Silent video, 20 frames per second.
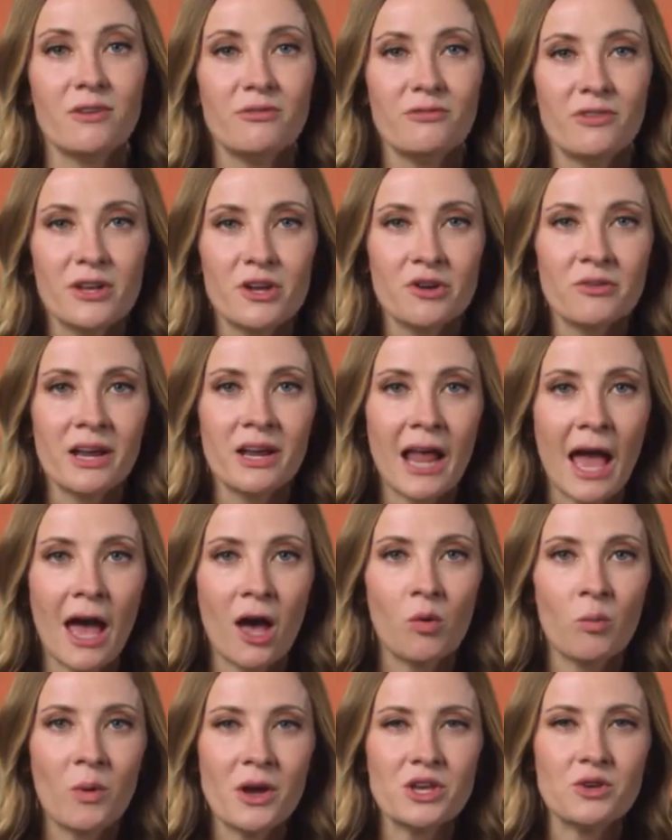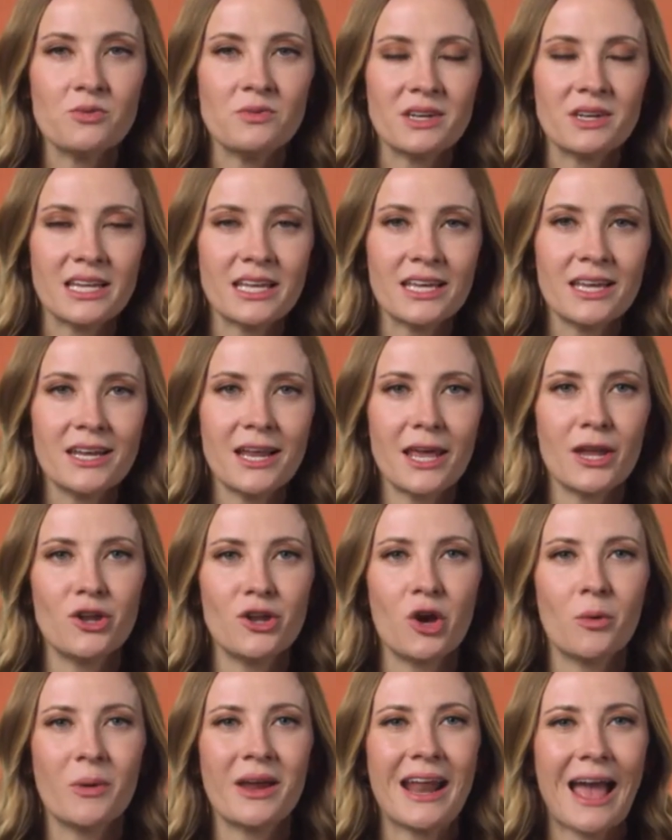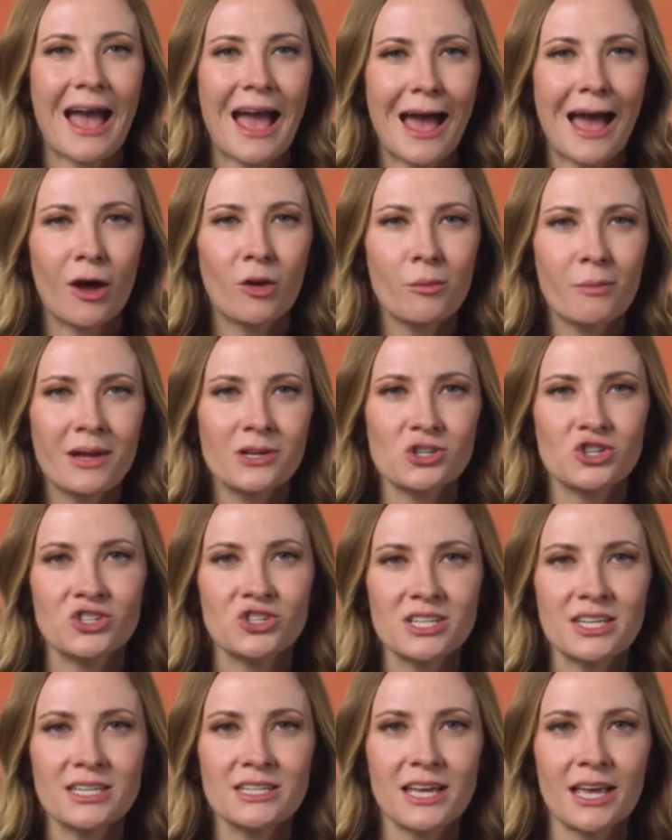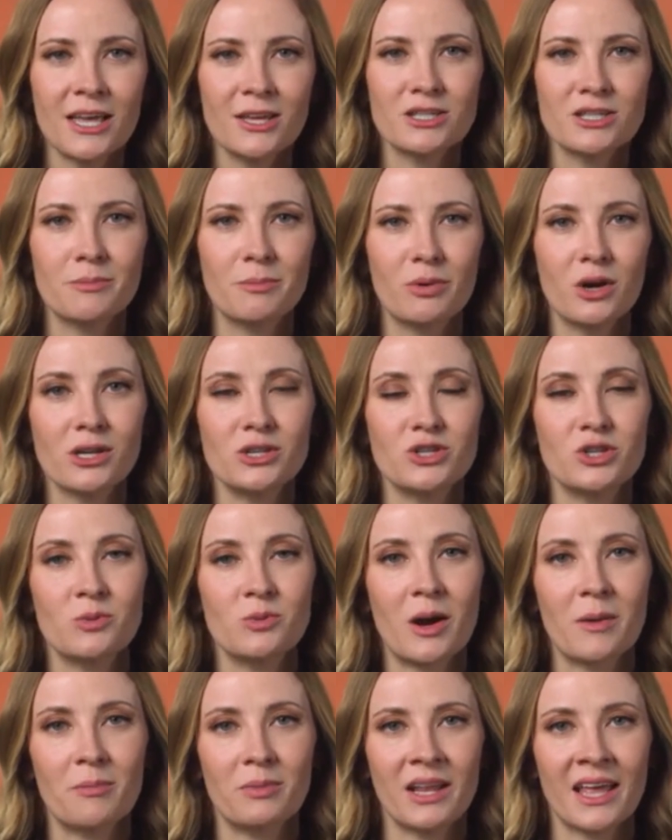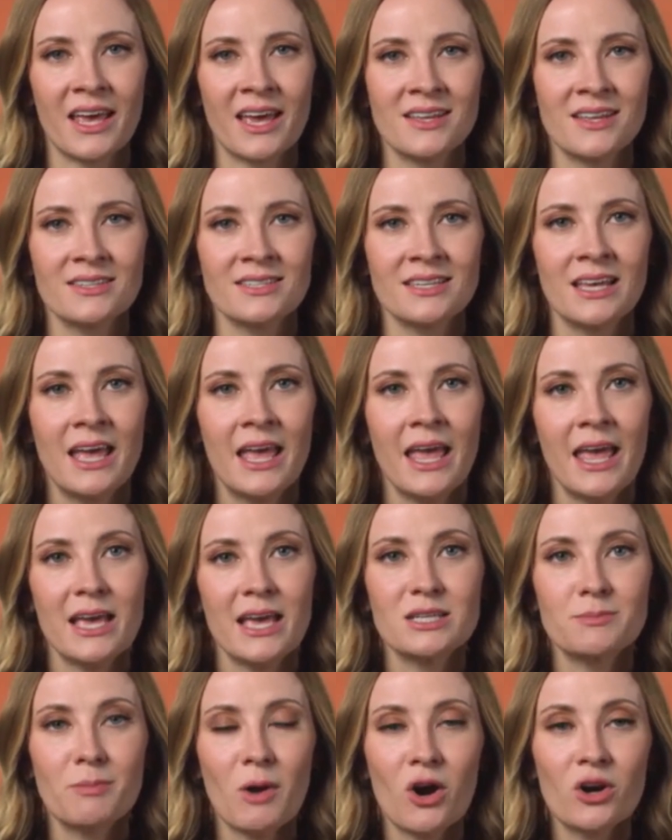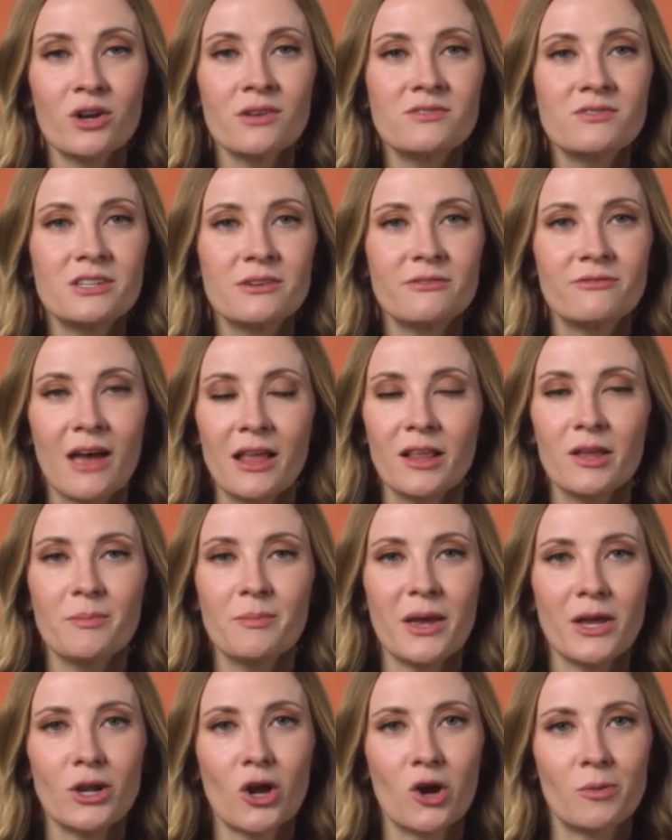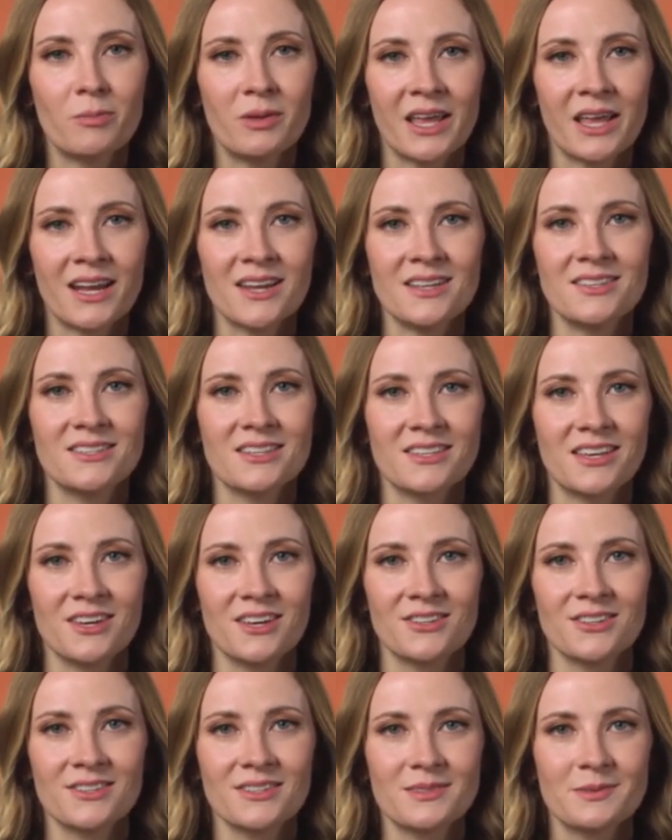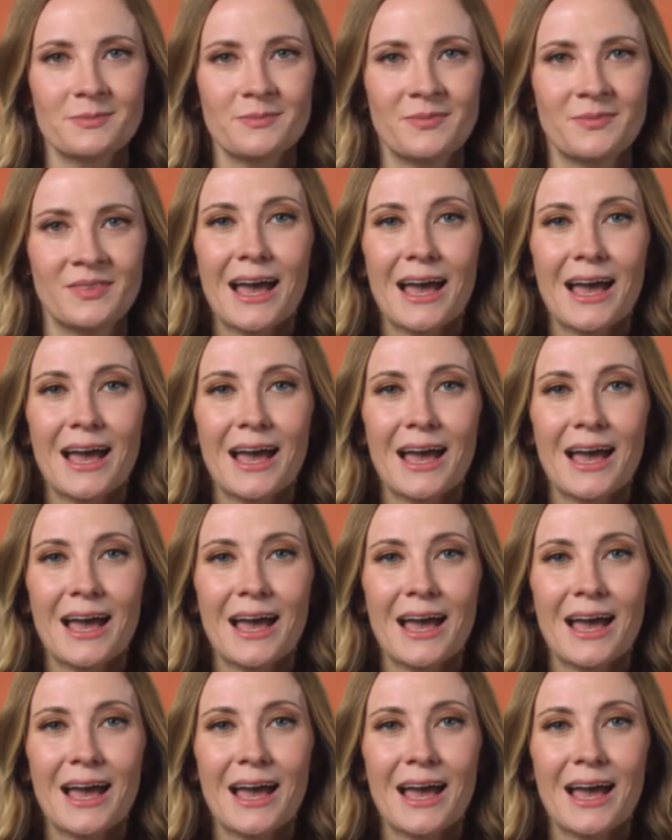And figuring out what you need and knowing how much detail to put into our plans is part of developing our planning skills.